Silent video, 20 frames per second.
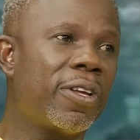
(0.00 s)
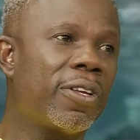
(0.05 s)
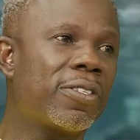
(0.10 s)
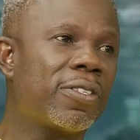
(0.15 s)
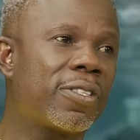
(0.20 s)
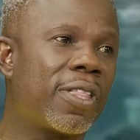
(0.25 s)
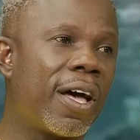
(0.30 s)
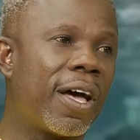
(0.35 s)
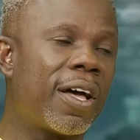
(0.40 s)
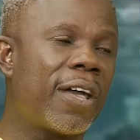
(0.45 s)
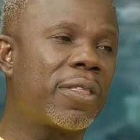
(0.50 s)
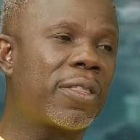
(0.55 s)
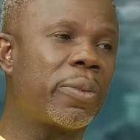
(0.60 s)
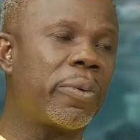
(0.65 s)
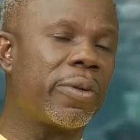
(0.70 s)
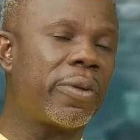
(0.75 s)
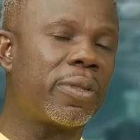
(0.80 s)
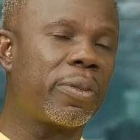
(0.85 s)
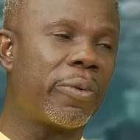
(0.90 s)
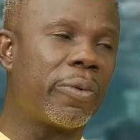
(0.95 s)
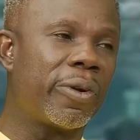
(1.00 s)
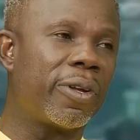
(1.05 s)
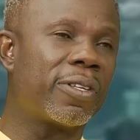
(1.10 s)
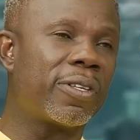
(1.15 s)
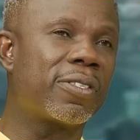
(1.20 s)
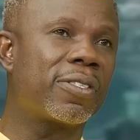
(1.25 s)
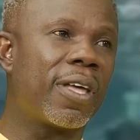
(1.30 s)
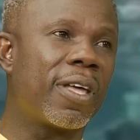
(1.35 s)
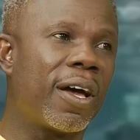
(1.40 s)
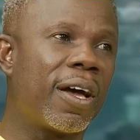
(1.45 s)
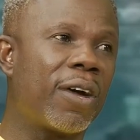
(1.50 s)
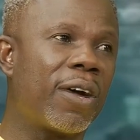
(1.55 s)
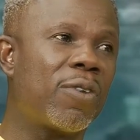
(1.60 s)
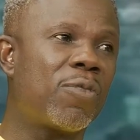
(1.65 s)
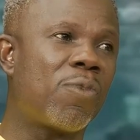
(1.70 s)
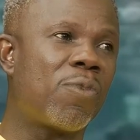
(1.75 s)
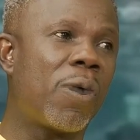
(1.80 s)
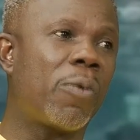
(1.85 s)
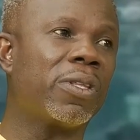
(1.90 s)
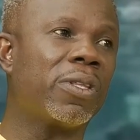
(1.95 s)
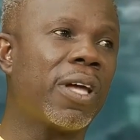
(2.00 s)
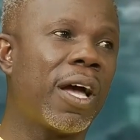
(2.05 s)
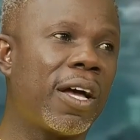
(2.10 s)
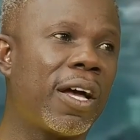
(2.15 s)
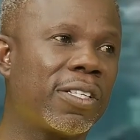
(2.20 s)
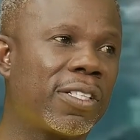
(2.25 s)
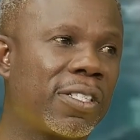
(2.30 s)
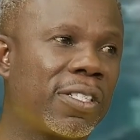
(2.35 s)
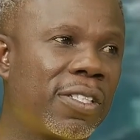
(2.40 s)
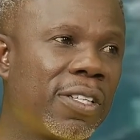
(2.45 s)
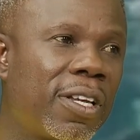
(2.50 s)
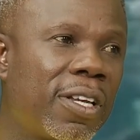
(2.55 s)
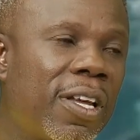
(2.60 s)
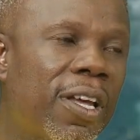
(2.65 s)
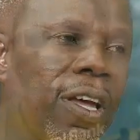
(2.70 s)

*33 *11 hash.